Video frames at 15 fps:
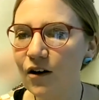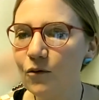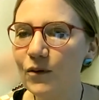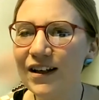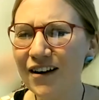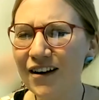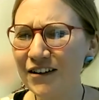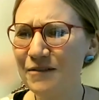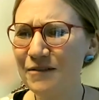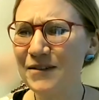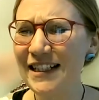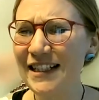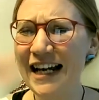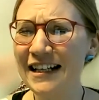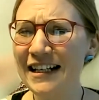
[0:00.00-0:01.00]
we call them
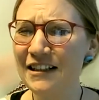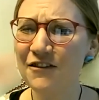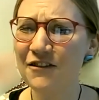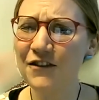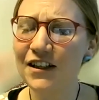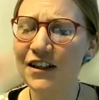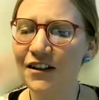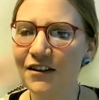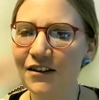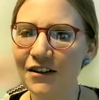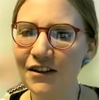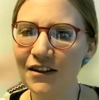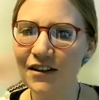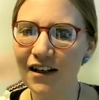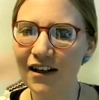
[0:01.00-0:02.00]
Janus
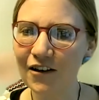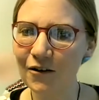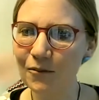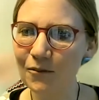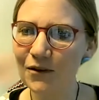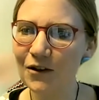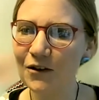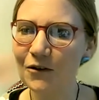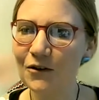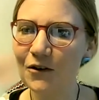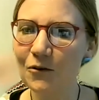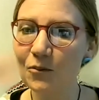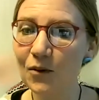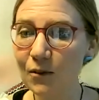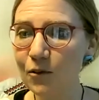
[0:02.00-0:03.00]
figures.
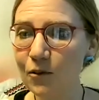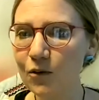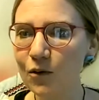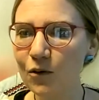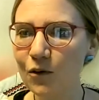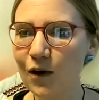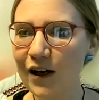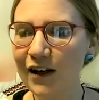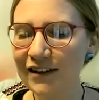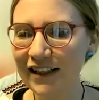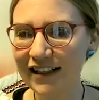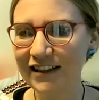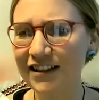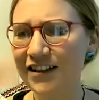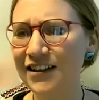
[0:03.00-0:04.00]
They're people who have,
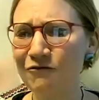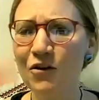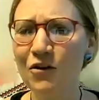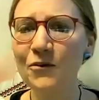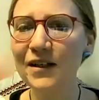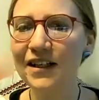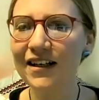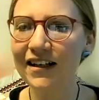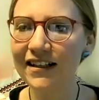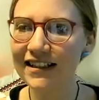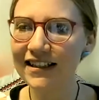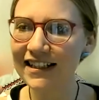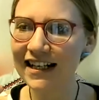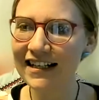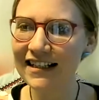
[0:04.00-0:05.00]
like the Roman
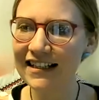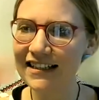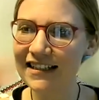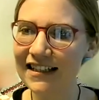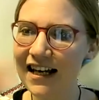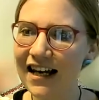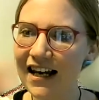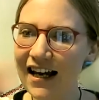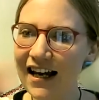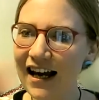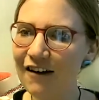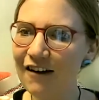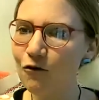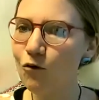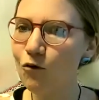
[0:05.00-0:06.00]
god Janus,
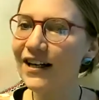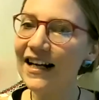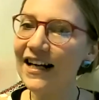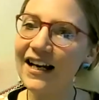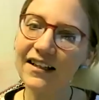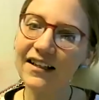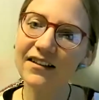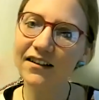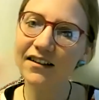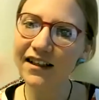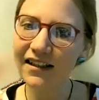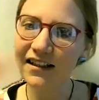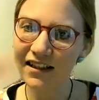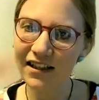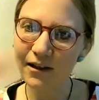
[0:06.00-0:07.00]
have one head
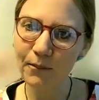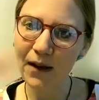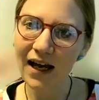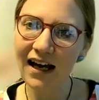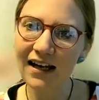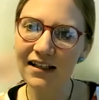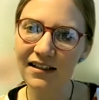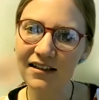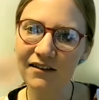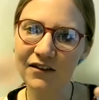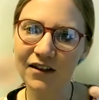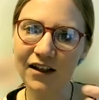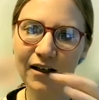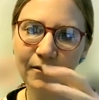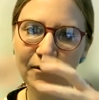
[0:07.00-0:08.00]
looking into the past of
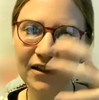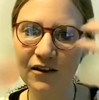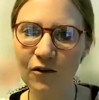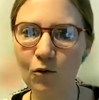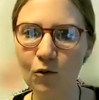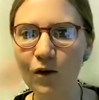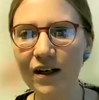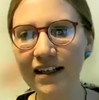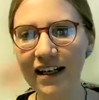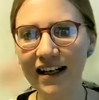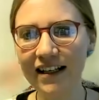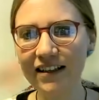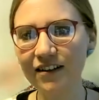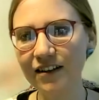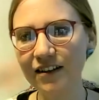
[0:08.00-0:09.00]
an object, one
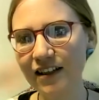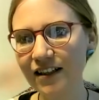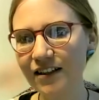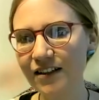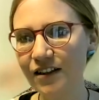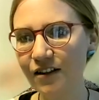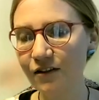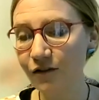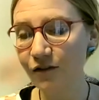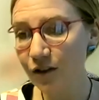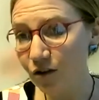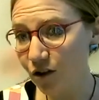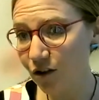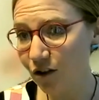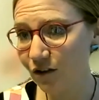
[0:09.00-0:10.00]
head looking into the
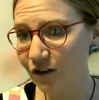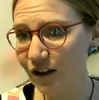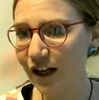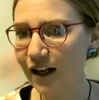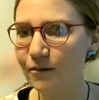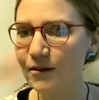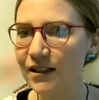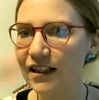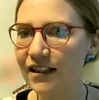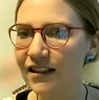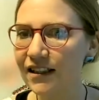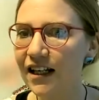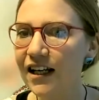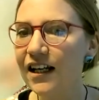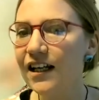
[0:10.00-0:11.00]
future of the object.
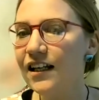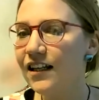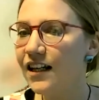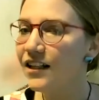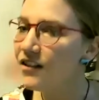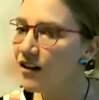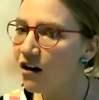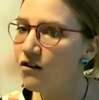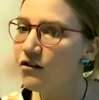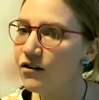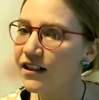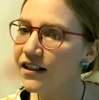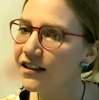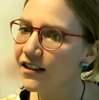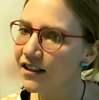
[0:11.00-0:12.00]
They know
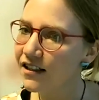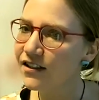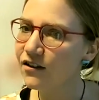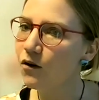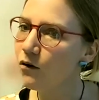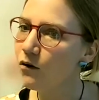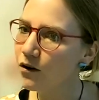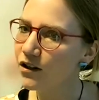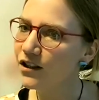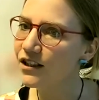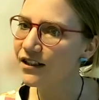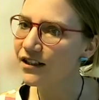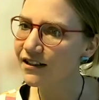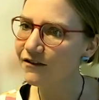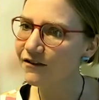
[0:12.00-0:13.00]
the illicit
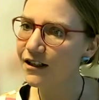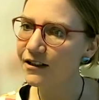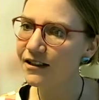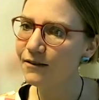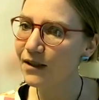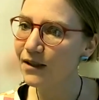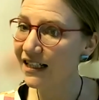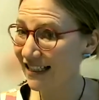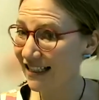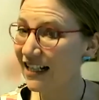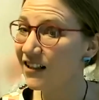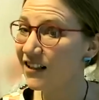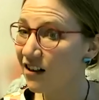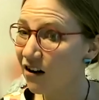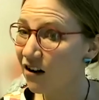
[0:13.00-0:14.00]
origins of this piece. They
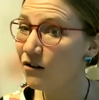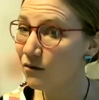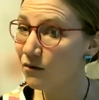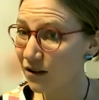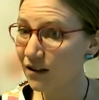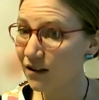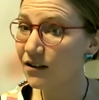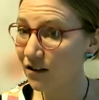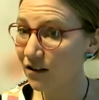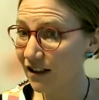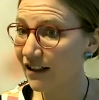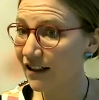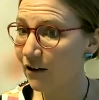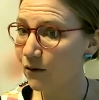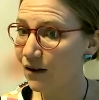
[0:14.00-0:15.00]
know the
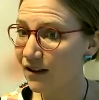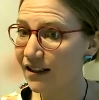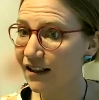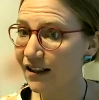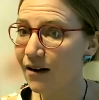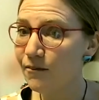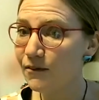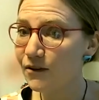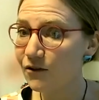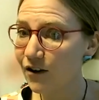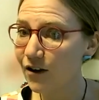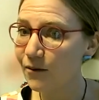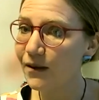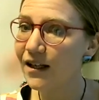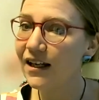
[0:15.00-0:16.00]
dirty networks it comes
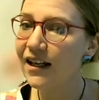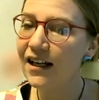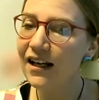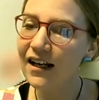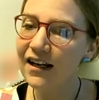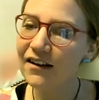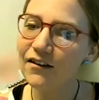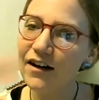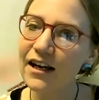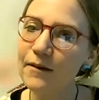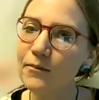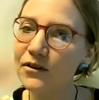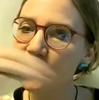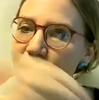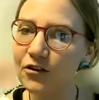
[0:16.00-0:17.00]
from, and they're
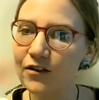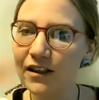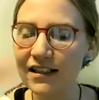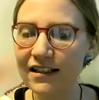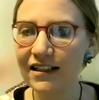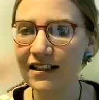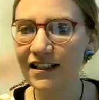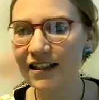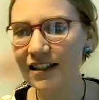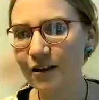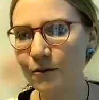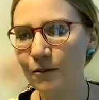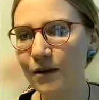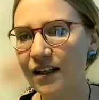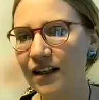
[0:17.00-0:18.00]
able to transition
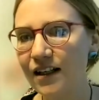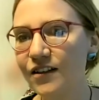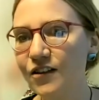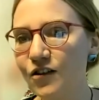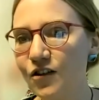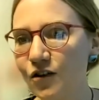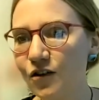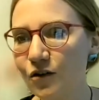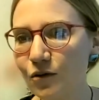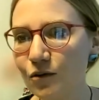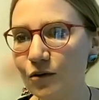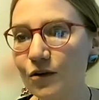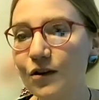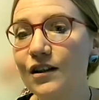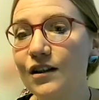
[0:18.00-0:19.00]
them
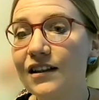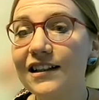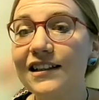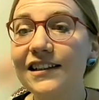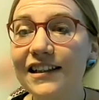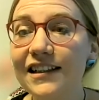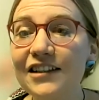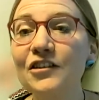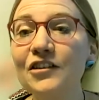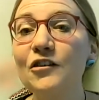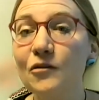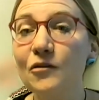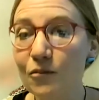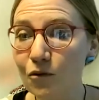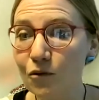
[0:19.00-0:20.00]
into
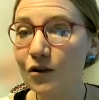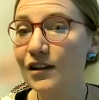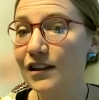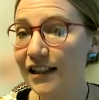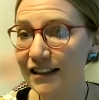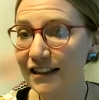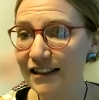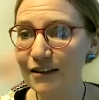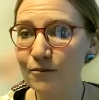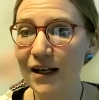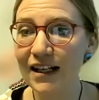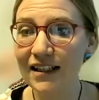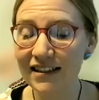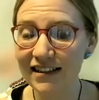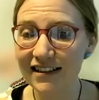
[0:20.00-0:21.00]
cleaner, more elite
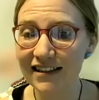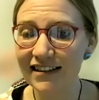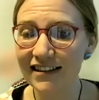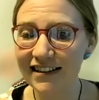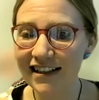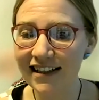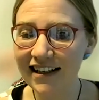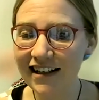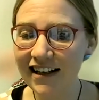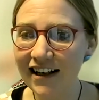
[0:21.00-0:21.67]
spaces.